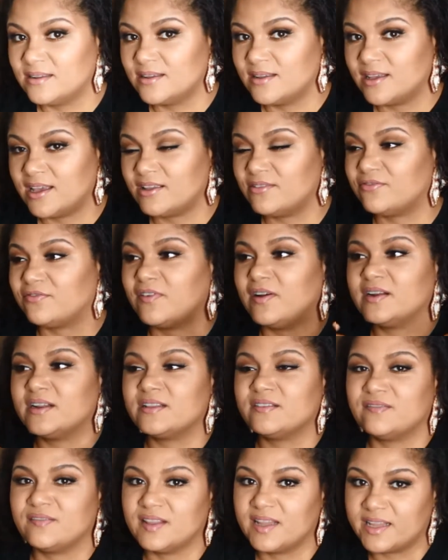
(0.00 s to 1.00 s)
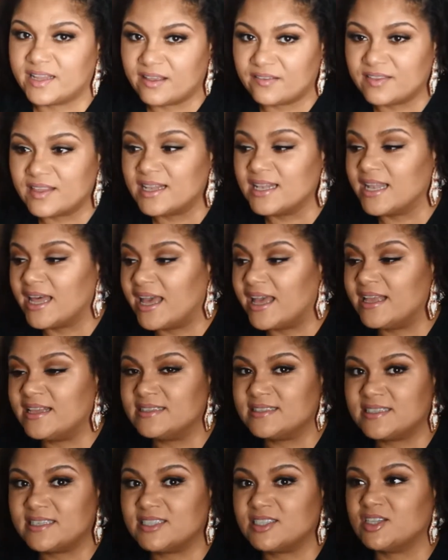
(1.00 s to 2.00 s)
in front of the
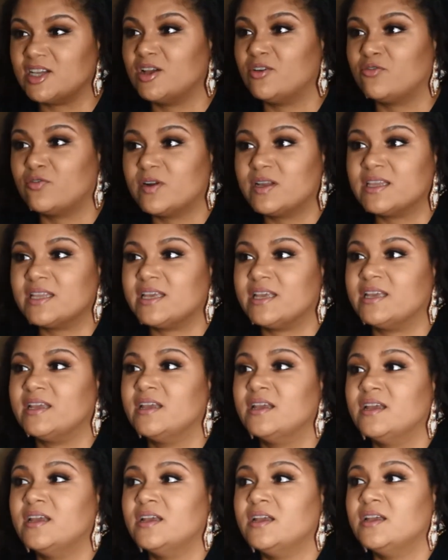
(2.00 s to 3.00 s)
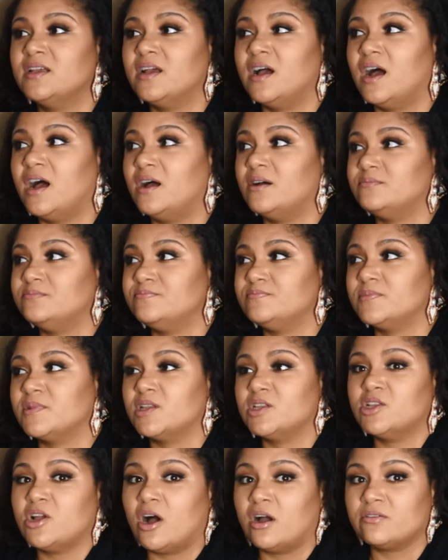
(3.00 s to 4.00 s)
lens is really
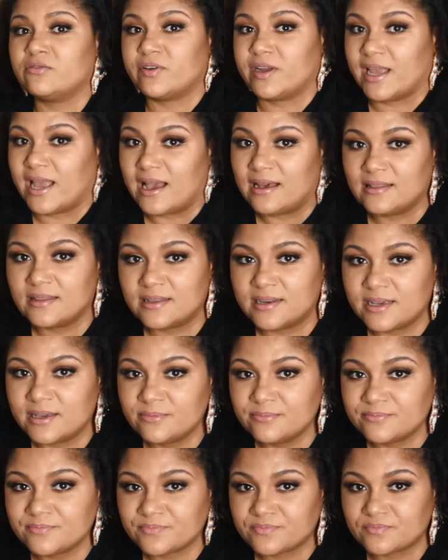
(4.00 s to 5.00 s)
non-reality.